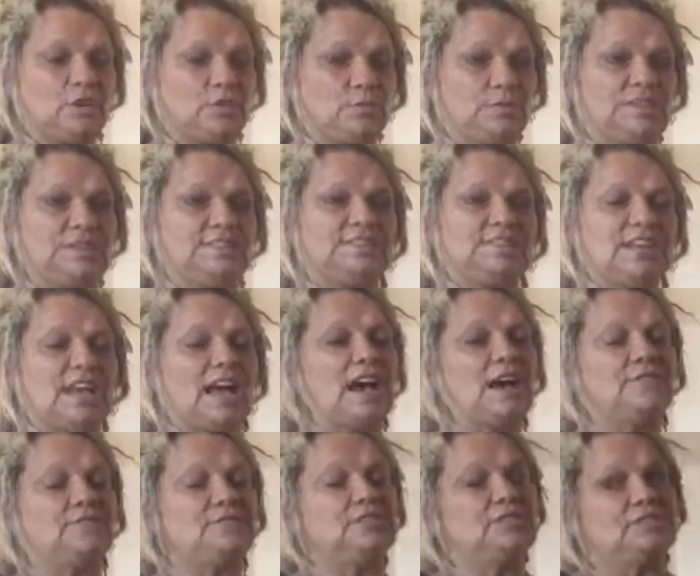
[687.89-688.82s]
you need to
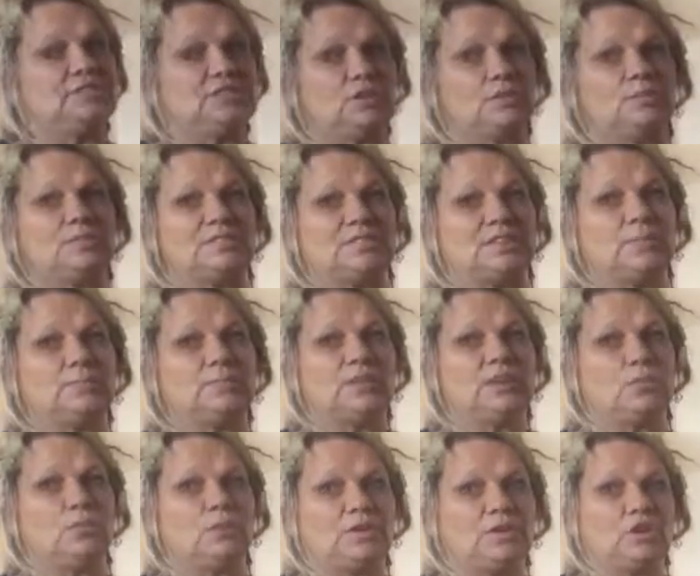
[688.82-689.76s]
have to deal with
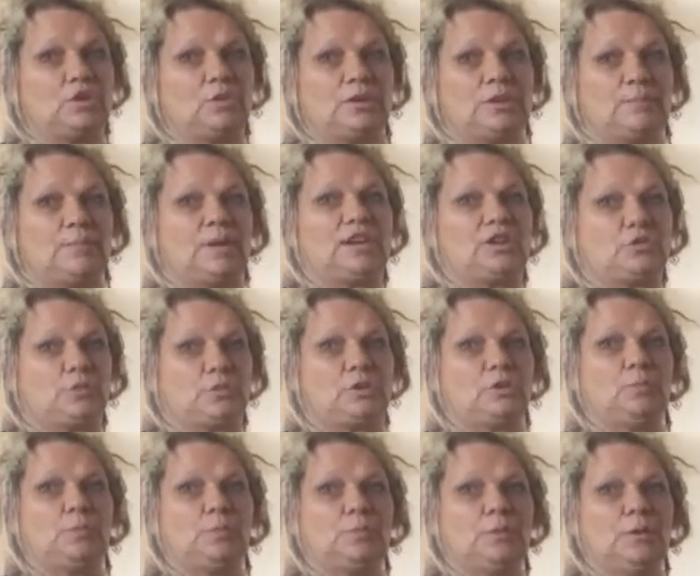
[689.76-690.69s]
something while you're in my
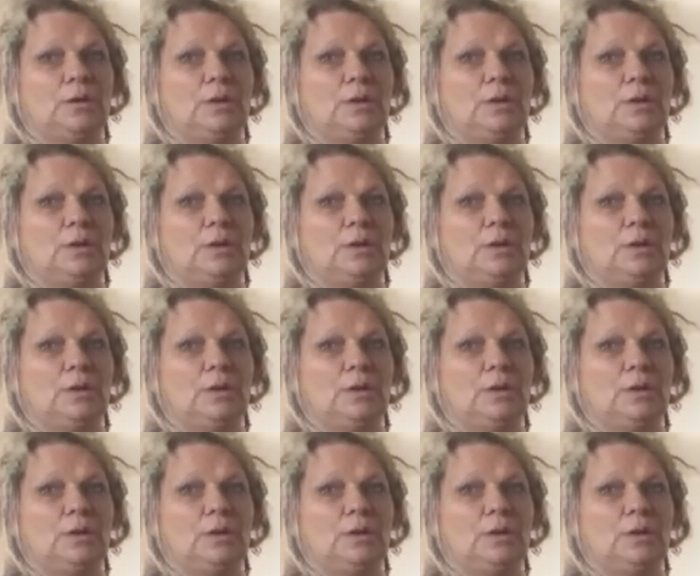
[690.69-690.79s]
group,